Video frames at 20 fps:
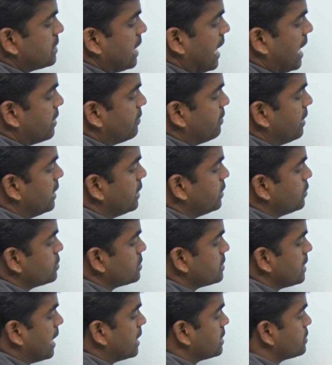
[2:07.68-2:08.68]
I value
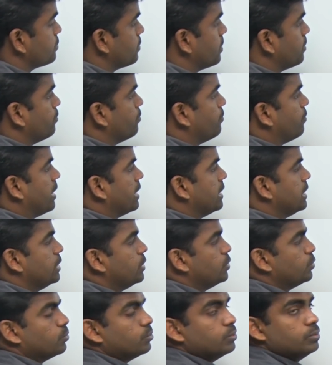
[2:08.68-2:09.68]
starts from 1
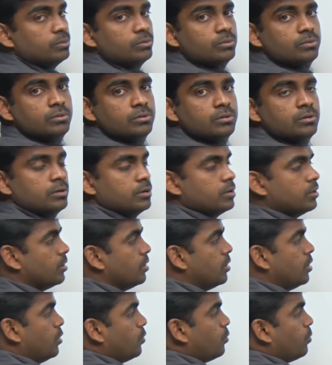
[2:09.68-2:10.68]
to
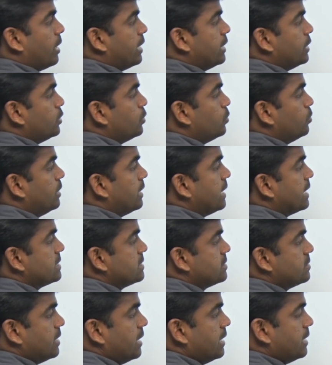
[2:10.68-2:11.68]

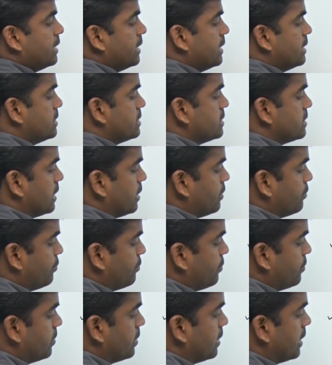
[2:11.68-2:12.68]
less than
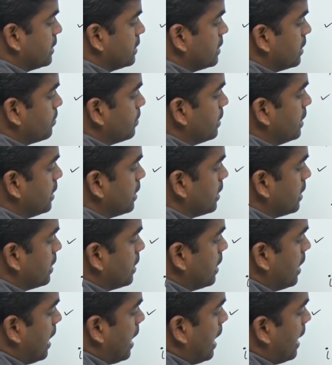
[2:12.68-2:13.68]
itself, nothing but
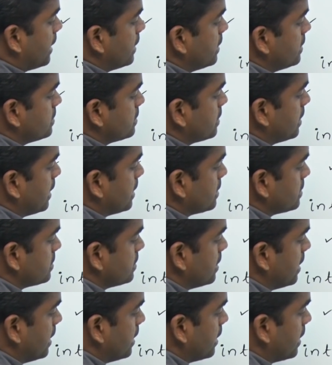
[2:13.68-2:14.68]
I is less
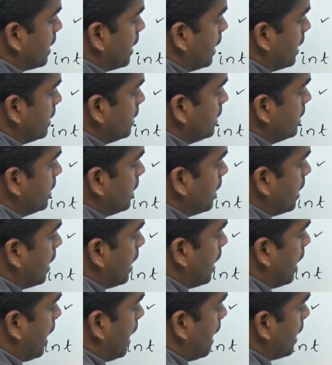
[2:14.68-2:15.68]
than n,
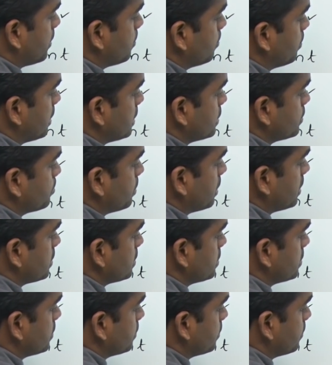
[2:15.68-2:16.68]
I plus
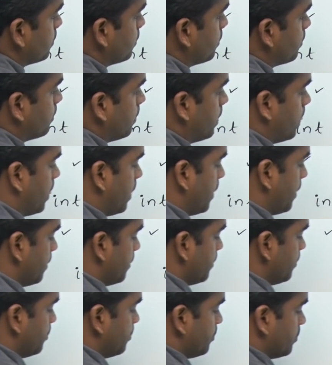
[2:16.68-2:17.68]
plus.
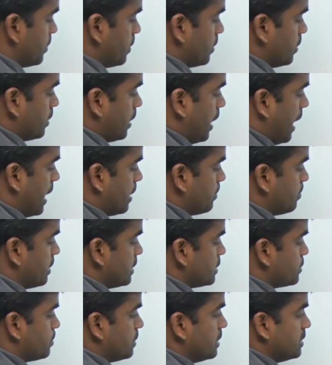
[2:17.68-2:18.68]

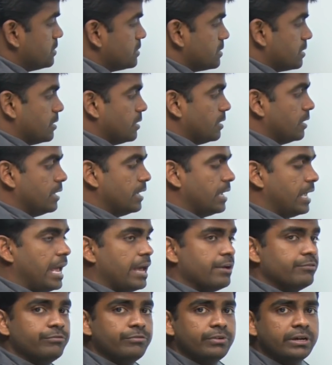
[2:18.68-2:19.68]

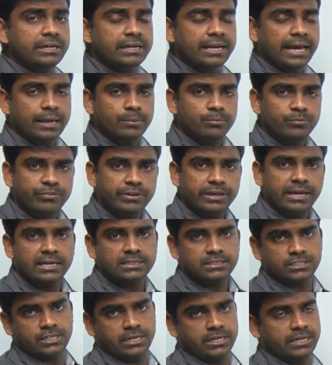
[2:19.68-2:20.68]
Every time we
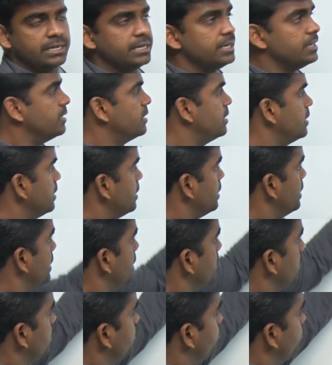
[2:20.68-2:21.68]
are checking
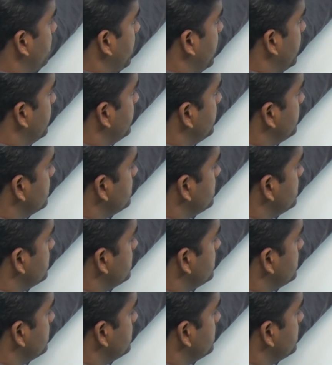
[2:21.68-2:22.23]
if n